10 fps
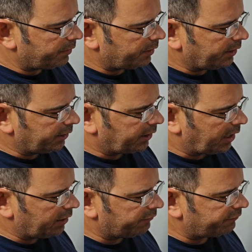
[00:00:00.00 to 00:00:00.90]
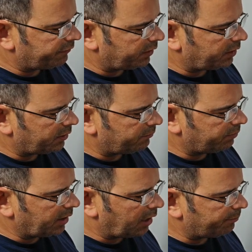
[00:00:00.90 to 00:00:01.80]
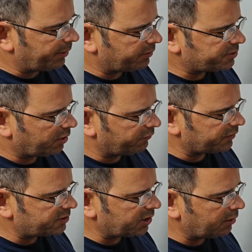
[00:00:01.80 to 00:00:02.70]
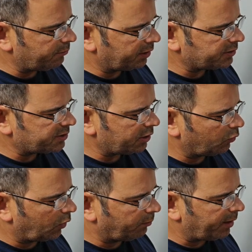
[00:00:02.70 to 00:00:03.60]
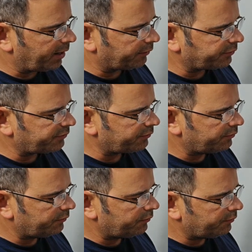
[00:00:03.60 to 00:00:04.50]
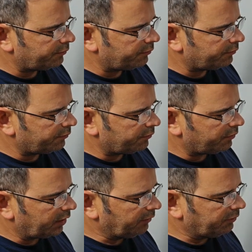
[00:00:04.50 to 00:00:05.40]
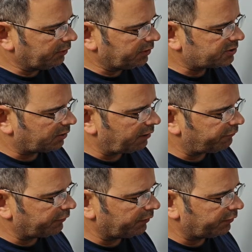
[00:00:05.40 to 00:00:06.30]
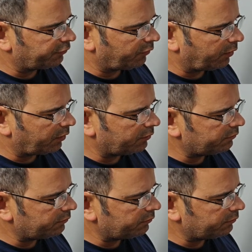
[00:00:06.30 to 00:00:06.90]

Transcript: had kind of got a better self esteem because he had won battles, even though he still had feelings for her.